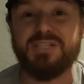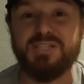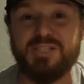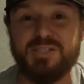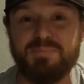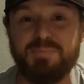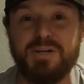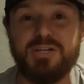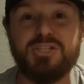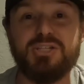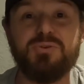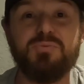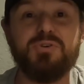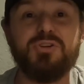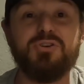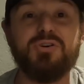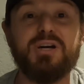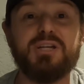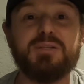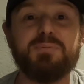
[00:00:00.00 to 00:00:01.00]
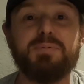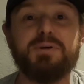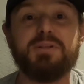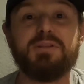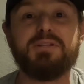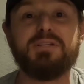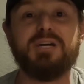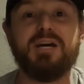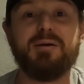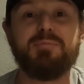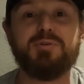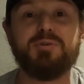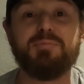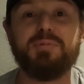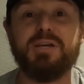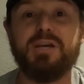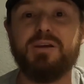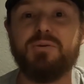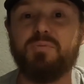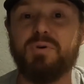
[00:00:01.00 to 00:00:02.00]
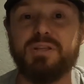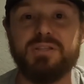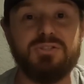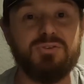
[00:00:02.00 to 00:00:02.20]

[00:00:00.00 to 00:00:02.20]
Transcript: especially when you got to pick the time to begin with.